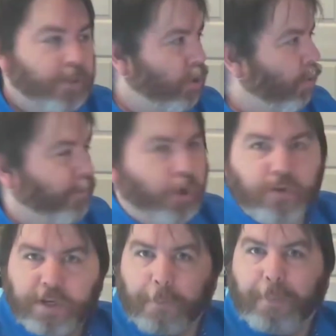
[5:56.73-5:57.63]
So if you're
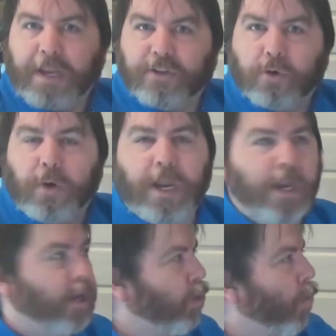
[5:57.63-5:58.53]
using a big
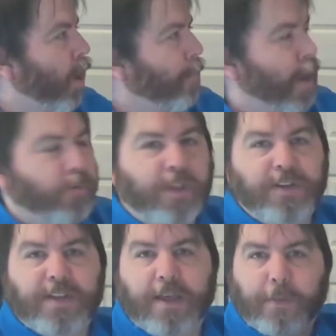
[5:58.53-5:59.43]
screen and you want to mount
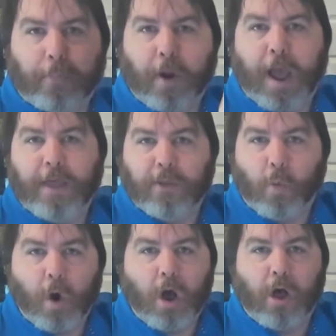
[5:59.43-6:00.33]
this on the
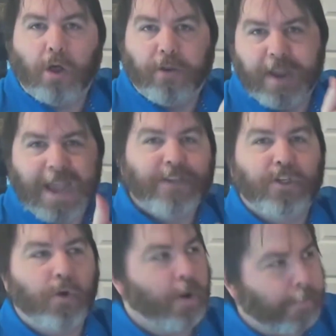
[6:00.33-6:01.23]
wall next
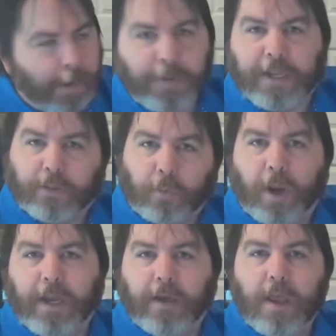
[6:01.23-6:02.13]
to it, maybe to get the
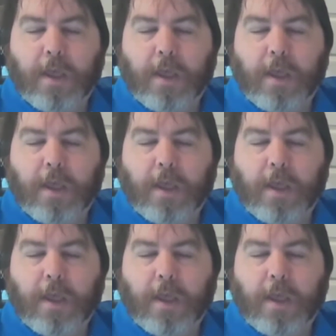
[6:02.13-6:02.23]
right